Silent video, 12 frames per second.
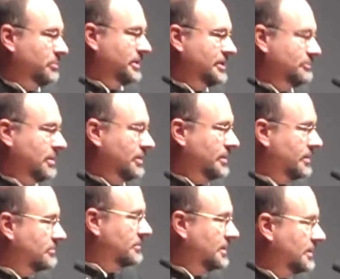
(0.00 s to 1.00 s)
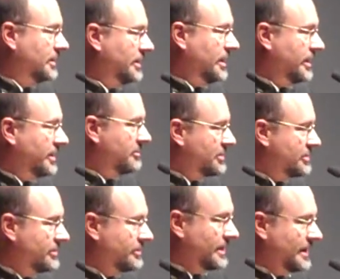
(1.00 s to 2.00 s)
Please welcome County
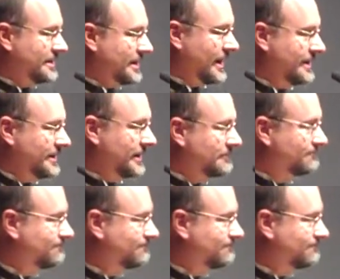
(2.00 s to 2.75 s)
Commissioner Dennis Hisey.